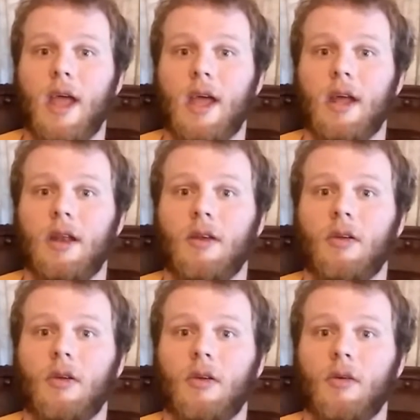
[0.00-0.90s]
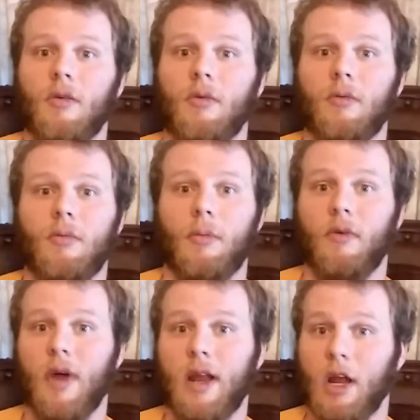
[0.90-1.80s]
And we're
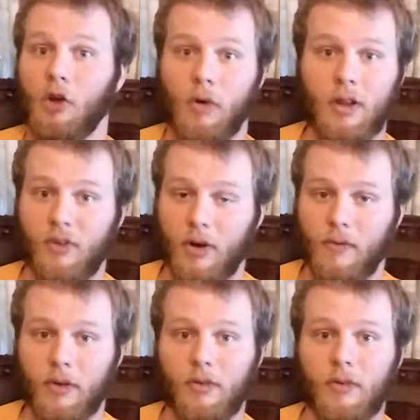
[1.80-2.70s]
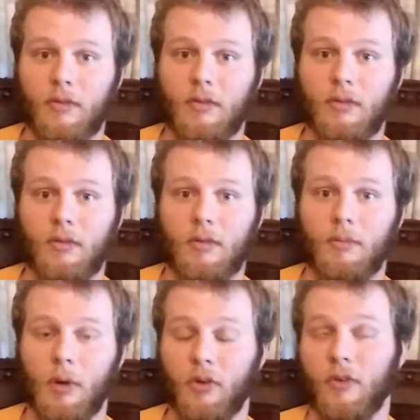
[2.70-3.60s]
providing a great service,
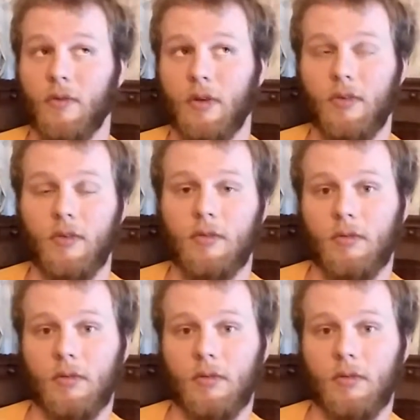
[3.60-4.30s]
most of us.